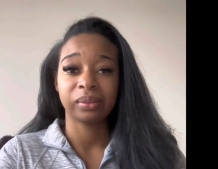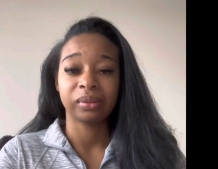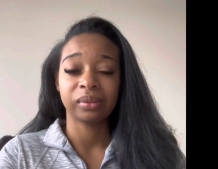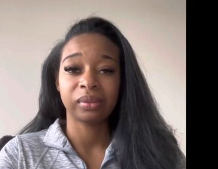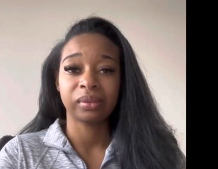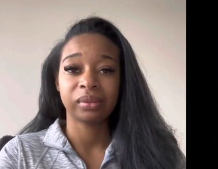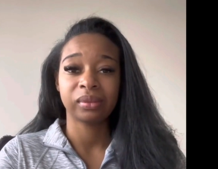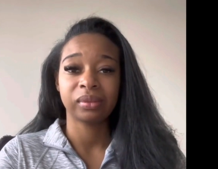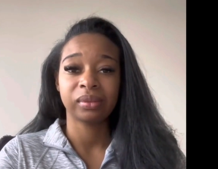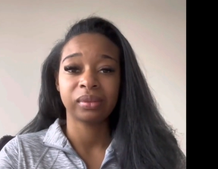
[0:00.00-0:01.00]

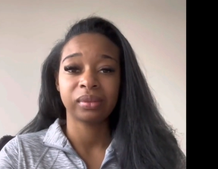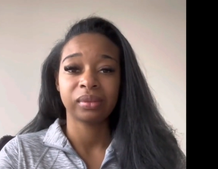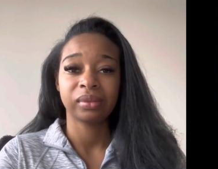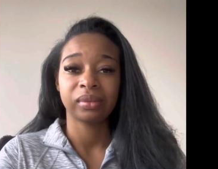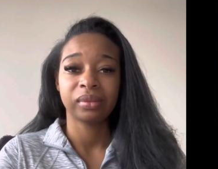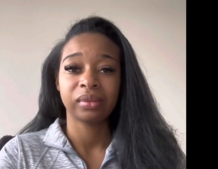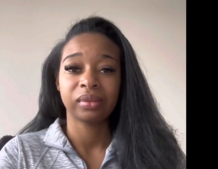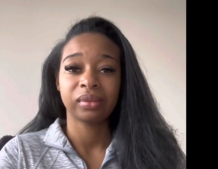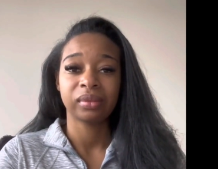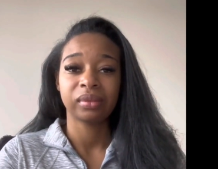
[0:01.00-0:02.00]

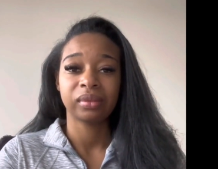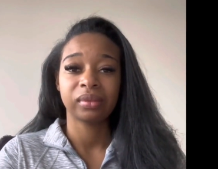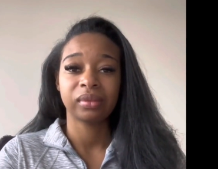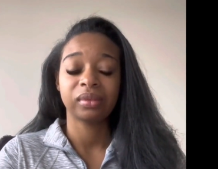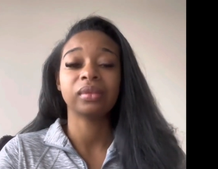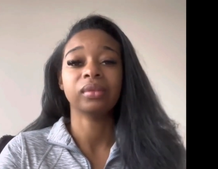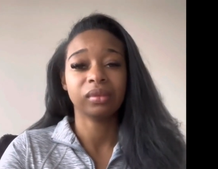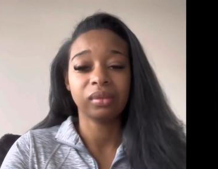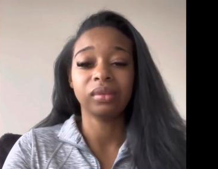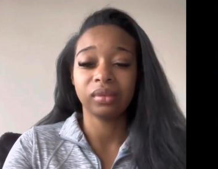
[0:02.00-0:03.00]

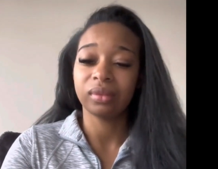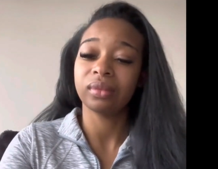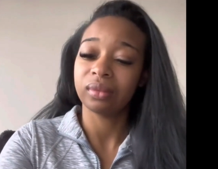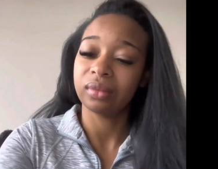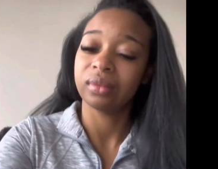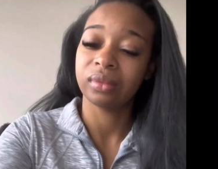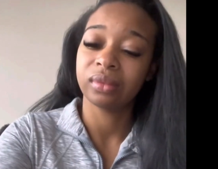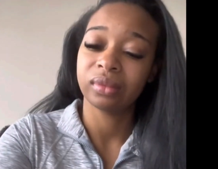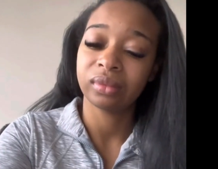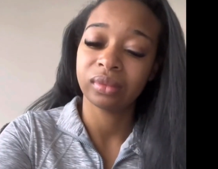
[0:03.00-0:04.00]

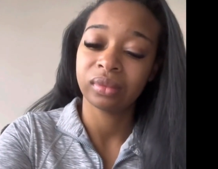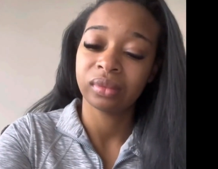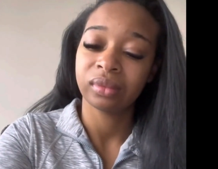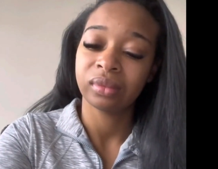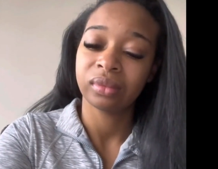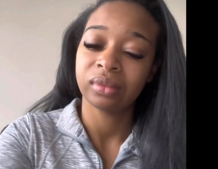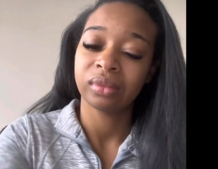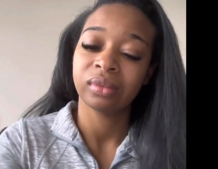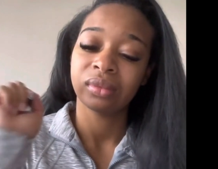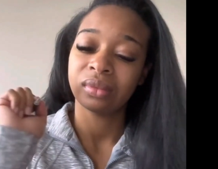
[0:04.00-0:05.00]

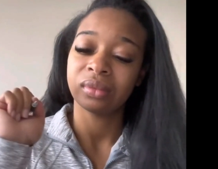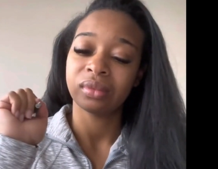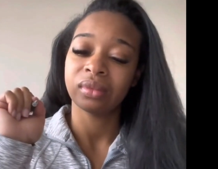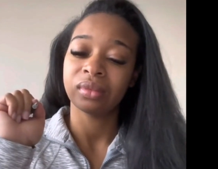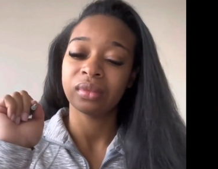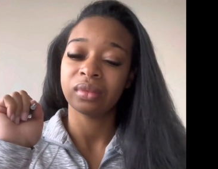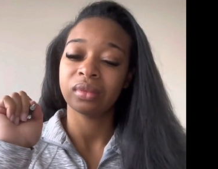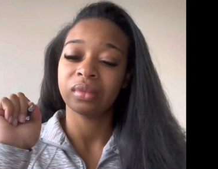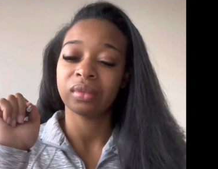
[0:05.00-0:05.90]
[no speech]